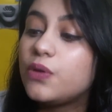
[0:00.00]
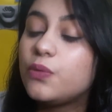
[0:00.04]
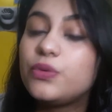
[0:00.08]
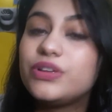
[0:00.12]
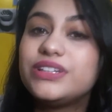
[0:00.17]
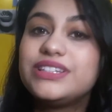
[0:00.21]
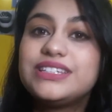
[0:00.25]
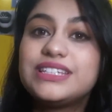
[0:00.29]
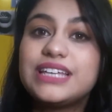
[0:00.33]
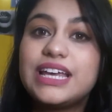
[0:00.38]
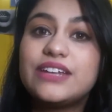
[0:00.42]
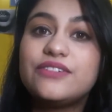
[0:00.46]

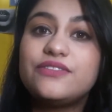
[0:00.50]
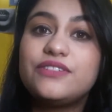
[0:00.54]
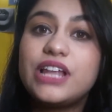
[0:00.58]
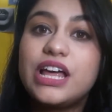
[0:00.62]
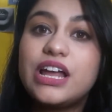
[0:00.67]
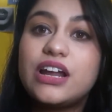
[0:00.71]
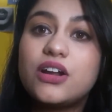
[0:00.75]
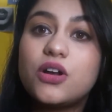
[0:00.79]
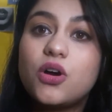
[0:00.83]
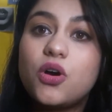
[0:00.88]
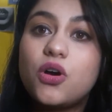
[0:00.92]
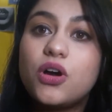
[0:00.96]
with
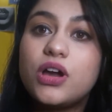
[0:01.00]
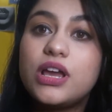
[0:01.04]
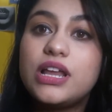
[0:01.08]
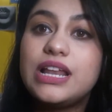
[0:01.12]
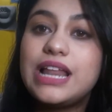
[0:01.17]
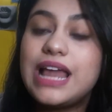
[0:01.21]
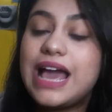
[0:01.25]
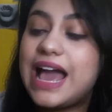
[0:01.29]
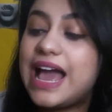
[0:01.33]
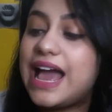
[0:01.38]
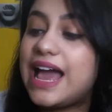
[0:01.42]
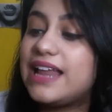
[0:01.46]
sunflower
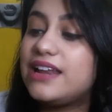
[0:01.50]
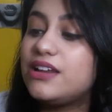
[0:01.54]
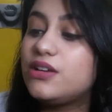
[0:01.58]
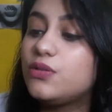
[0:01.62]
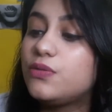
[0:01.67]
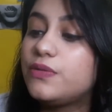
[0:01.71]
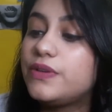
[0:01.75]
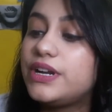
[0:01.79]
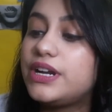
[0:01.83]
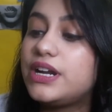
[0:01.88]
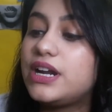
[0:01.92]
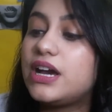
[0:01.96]
oil, aloe
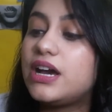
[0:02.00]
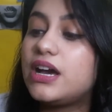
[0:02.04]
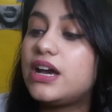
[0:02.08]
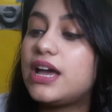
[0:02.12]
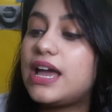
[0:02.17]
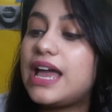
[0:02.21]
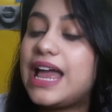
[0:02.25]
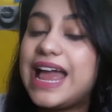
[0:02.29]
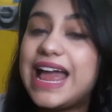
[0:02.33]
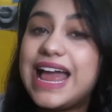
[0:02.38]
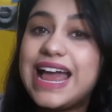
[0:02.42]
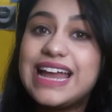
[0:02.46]
vera
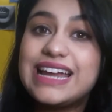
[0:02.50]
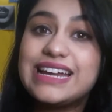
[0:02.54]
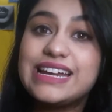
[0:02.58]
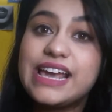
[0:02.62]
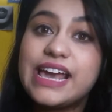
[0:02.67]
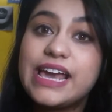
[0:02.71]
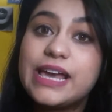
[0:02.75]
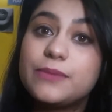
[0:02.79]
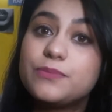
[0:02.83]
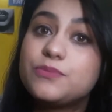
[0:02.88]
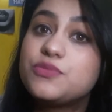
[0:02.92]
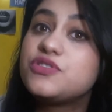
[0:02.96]
and
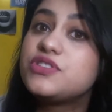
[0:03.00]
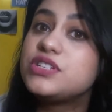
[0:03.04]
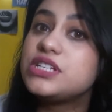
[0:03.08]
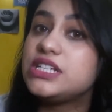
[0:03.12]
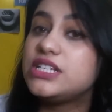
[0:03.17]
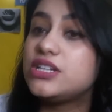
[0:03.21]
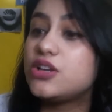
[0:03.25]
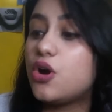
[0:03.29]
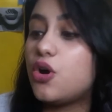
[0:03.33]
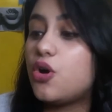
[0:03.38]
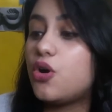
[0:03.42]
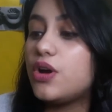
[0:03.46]
hemp
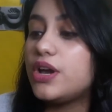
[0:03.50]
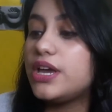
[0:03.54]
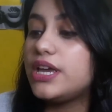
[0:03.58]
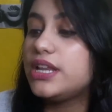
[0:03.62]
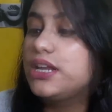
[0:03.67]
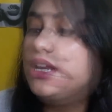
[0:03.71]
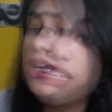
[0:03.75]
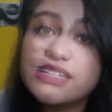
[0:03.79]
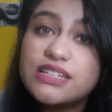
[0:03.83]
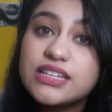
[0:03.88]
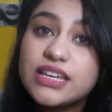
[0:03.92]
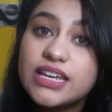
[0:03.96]
seed oil.
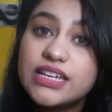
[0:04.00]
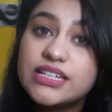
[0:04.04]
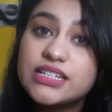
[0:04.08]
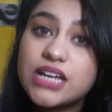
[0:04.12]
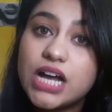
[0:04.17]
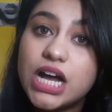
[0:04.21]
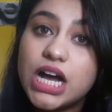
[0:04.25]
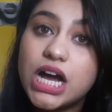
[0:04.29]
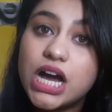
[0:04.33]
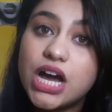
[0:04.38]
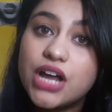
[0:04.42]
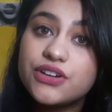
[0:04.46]
This is
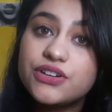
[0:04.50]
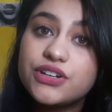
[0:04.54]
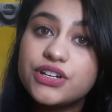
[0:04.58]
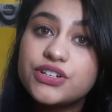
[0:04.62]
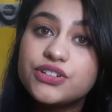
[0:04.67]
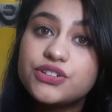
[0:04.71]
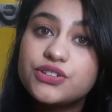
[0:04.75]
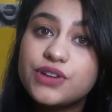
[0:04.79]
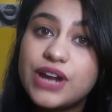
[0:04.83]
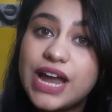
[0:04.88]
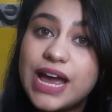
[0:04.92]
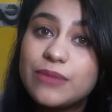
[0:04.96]
a
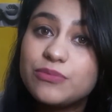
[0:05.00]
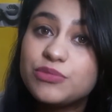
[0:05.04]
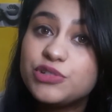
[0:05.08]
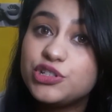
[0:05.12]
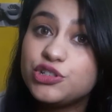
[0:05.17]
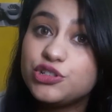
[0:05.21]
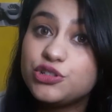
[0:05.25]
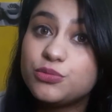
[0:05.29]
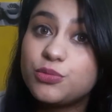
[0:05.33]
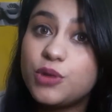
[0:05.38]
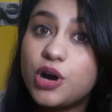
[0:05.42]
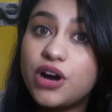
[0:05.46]
100 gram
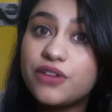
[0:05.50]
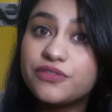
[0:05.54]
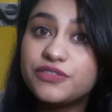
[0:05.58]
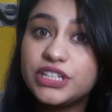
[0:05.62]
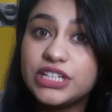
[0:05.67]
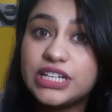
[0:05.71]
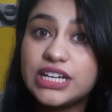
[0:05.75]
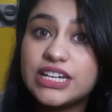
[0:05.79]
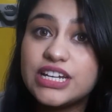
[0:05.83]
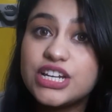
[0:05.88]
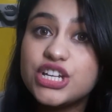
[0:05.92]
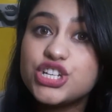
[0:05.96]
tube of the
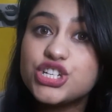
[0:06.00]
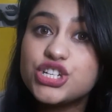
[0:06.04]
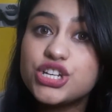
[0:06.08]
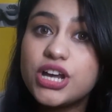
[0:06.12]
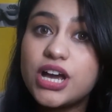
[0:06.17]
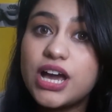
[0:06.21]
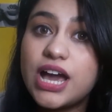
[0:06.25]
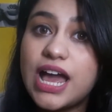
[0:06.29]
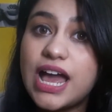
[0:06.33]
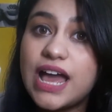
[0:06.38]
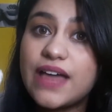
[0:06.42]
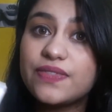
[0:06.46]

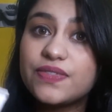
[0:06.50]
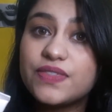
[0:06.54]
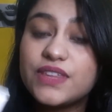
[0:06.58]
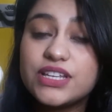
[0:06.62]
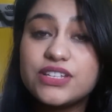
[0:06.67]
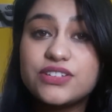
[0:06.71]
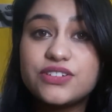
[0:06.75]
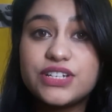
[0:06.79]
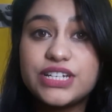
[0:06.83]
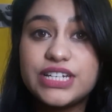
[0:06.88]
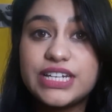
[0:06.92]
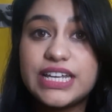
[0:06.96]
conditioner and
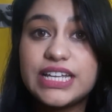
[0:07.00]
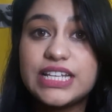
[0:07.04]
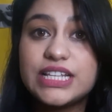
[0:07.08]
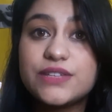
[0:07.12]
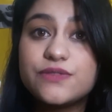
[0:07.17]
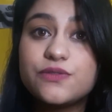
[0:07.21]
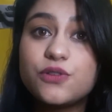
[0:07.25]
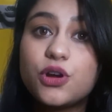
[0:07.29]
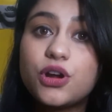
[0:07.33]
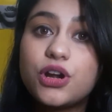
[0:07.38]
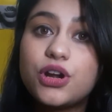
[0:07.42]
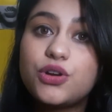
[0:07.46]
this retails
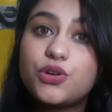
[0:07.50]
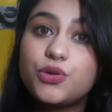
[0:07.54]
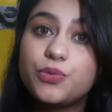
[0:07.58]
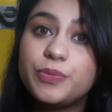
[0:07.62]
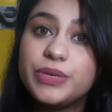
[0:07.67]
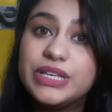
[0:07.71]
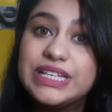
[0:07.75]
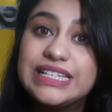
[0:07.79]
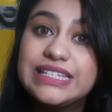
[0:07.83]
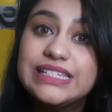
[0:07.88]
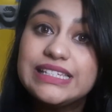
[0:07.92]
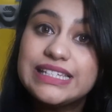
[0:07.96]
for
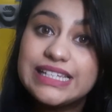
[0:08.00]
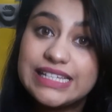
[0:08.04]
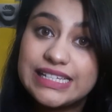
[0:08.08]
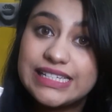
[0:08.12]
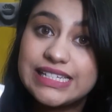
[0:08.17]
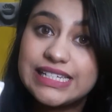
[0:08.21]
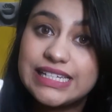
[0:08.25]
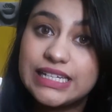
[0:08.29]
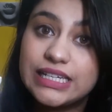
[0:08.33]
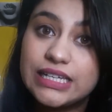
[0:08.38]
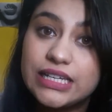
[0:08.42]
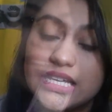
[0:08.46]
rupees
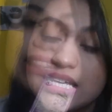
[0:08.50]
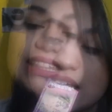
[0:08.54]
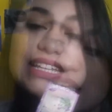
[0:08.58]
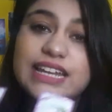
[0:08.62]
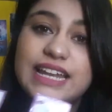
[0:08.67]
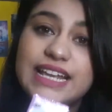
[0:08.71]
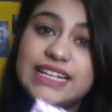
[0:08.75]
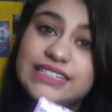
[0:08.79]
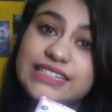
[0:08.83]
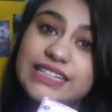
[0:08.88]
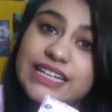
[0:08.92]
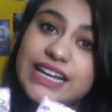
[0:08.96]
60. And the
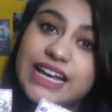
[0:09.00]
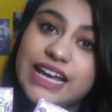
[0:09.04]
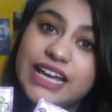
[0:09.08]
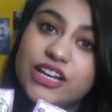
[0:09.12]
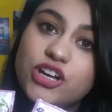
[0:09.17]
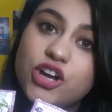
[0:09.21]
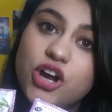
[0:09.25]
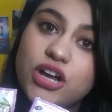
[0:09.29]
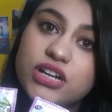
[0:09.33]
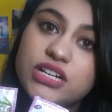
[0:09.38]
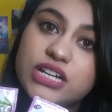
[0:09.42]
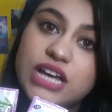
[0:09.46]
next thing I
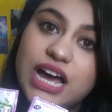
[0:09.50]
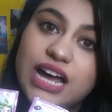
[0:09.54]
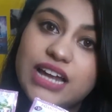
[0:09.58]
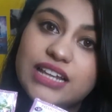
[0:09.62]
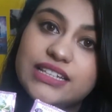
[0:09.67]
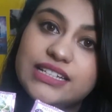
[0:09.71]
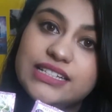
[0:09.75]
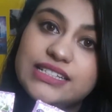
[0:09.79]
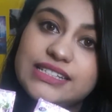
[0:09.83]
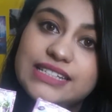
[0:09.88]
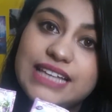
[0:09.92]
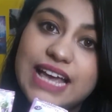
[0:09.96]
got are
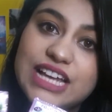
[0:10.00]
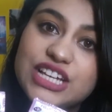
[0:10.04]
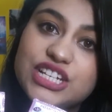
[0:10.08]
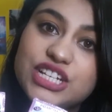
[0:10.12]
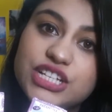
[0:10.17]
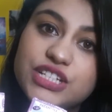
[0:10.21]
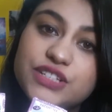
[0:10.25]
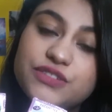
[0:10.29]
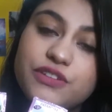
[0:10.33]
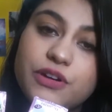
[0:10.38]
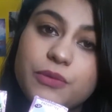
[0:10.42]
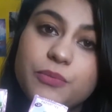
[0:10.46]
these
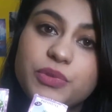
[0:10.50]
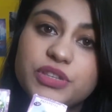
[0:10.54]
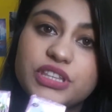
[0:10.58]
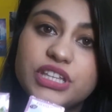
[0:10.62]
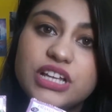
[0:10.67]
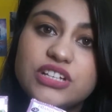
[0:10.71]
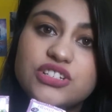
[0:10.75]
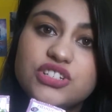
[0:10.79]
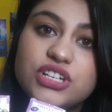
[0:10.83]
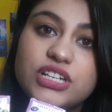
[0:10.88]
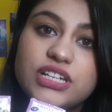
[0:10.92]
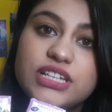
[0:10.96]
sachets from
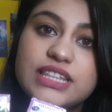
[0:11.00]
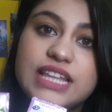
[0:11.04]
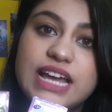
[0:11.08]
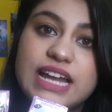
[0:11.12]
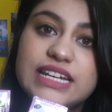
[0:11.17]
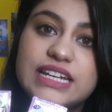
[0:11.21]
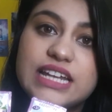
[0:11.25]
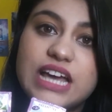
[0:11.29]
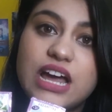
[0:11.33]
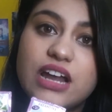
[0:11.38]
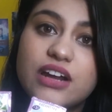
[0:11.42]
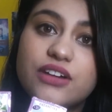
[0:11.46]
Patanjali
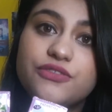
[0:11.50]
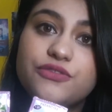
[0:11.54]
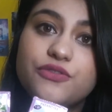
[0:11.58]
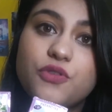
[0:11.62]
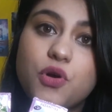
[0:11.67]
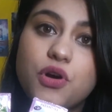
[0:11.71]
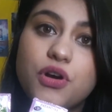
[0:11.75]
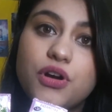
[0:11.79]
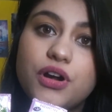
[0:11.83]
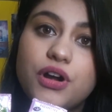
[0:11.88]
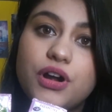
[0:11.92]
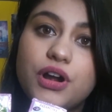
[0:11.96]
that are
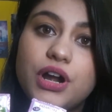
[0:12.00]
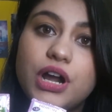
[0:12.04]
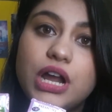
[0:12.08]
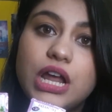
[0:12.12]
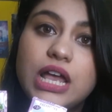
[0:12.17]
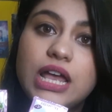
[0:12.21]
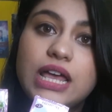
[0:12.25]
for